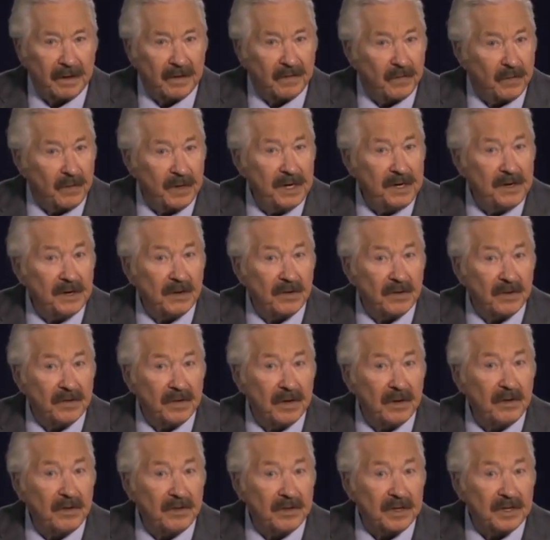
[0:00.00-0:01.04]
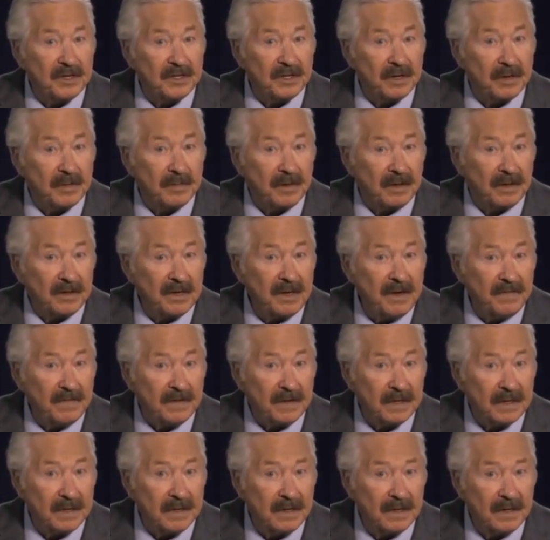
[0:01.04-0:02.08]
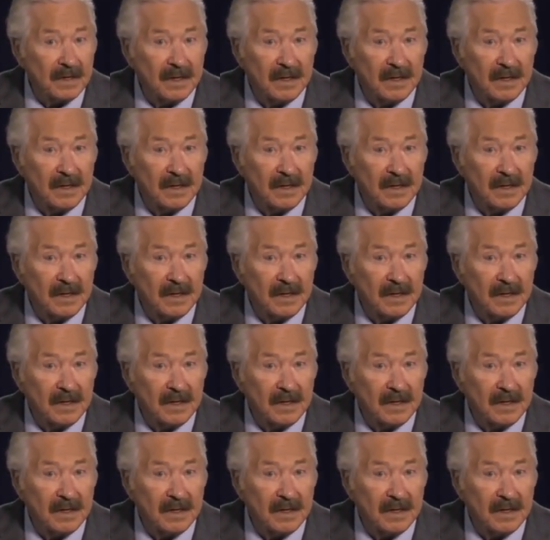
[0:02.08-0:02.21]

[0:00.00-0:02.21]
if we don't know this or believe it,